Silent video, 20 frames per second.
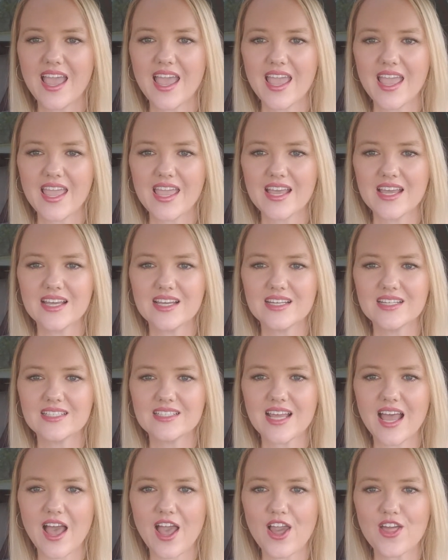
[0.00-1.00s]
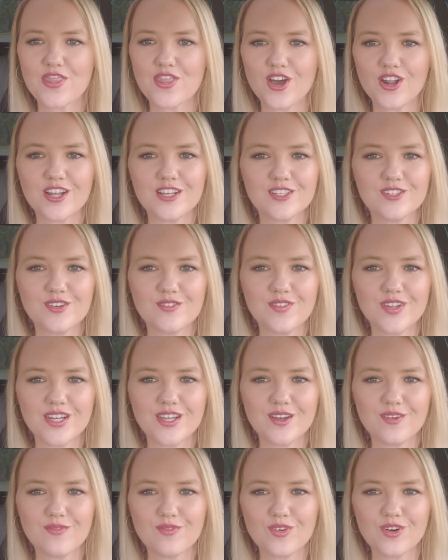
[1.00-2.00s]
And I thought I'd do a
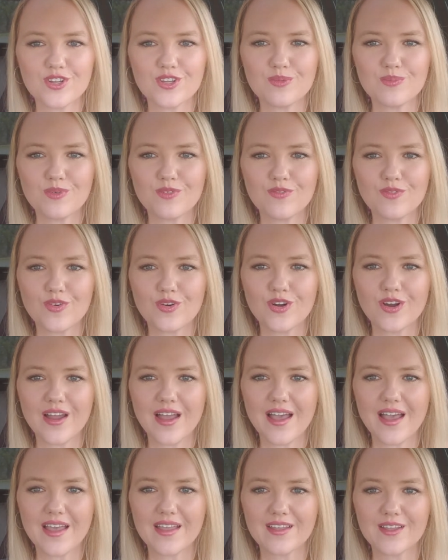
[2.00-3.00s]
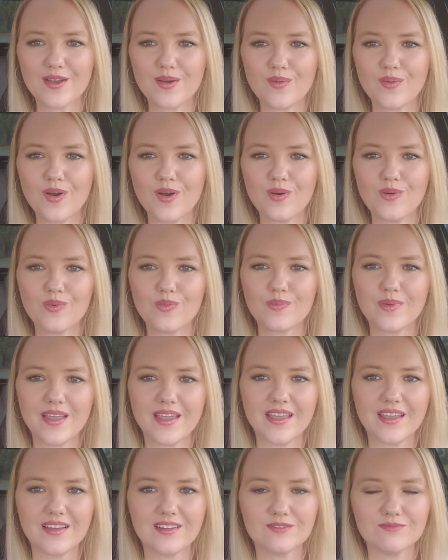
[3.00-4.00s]
video for you before I go home.
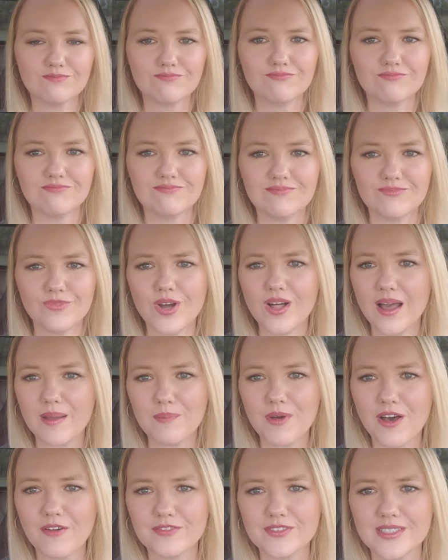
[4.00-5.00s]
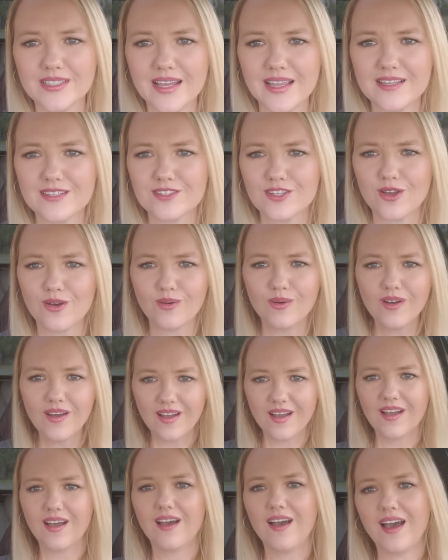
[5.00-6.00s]
And well, I'm off today, so
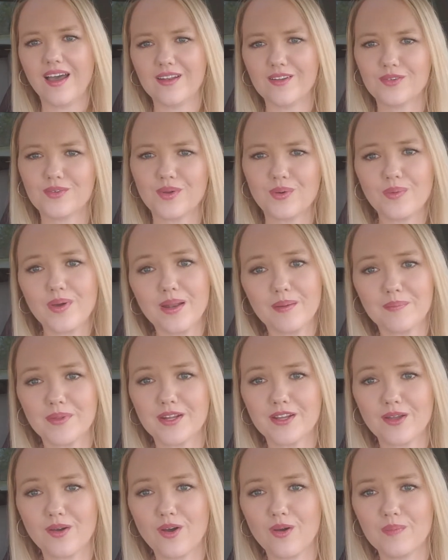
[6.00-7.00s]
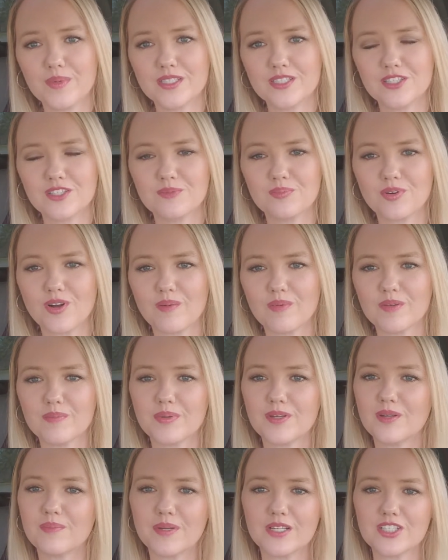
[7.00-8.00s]
I don't know what I'm going to go home and do. Probably
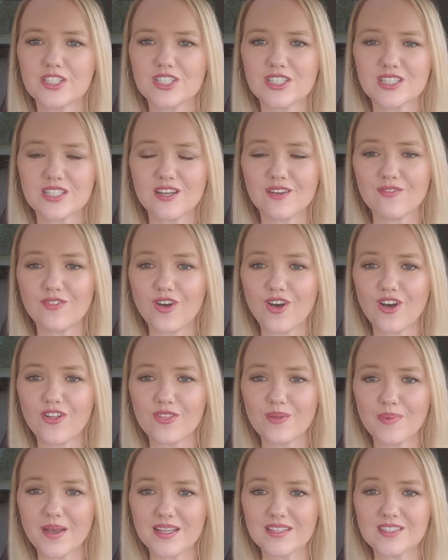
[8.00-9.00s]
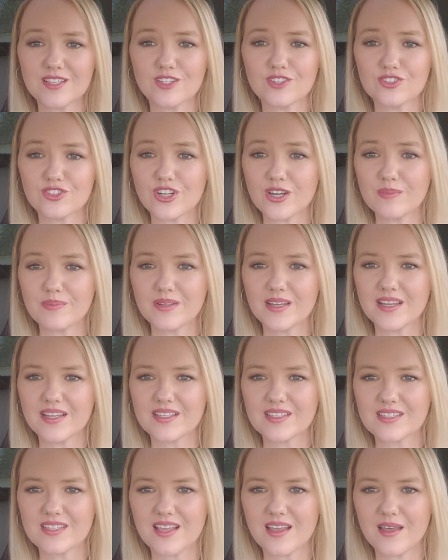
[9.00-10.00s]
put a bunch of stuff on the buy sell trade
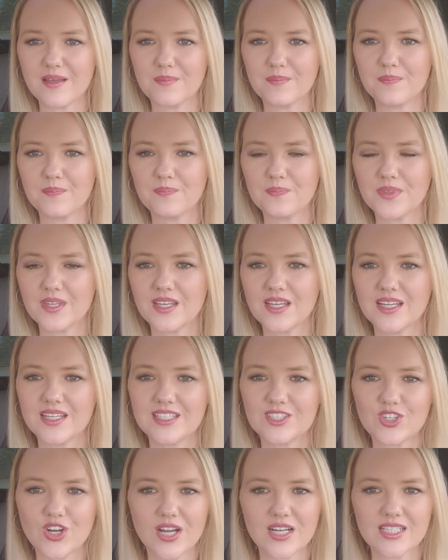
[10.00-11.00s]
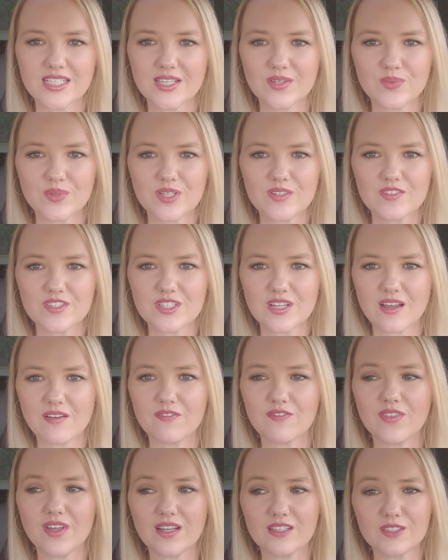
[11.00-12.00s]
place. Trying to get rid of stuff.
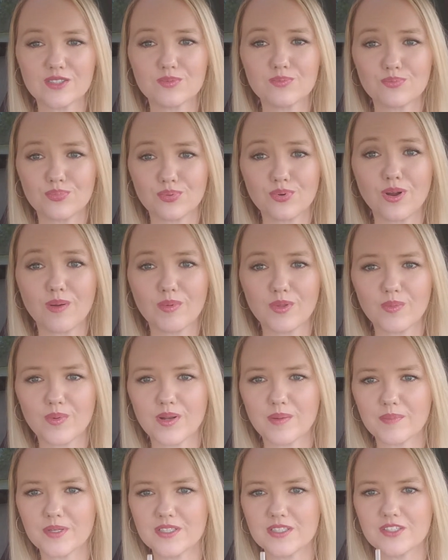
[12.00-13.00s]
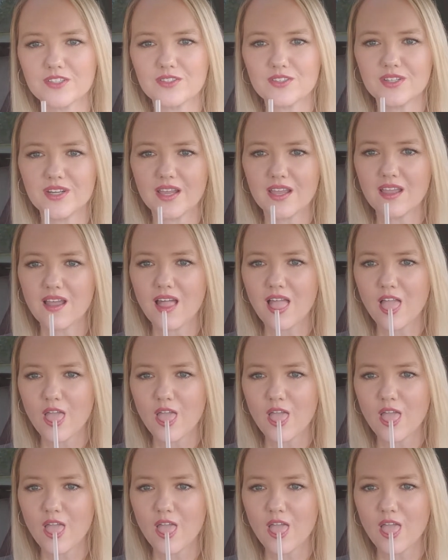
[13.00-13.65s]
That's probably what I'm going to do today.